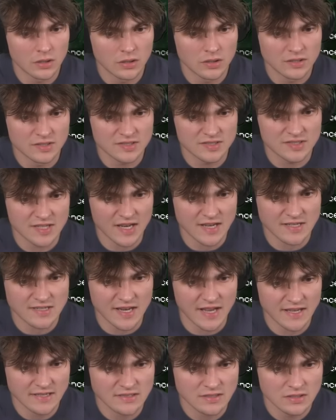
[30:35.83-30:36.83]
Stay
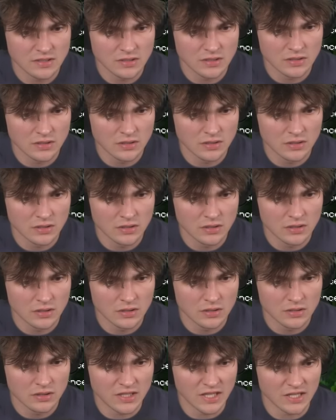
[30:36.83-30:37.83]
dead?
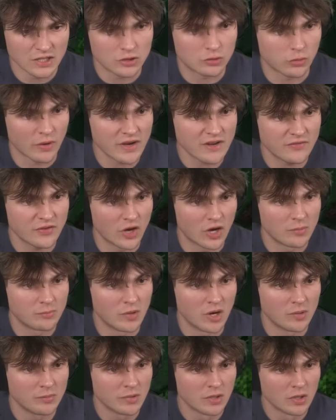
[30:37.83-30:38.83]
Kill a graveyard
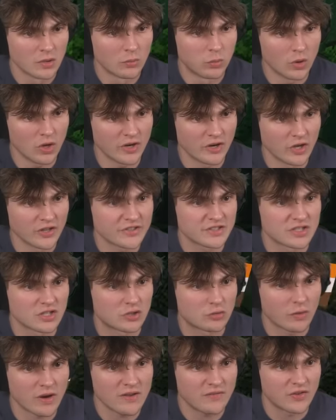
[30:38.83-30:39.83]
mob? What on earth is a
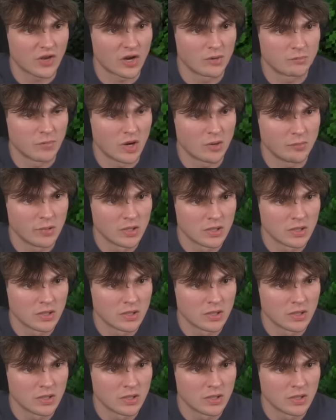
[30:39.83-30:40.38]
graveyard mob?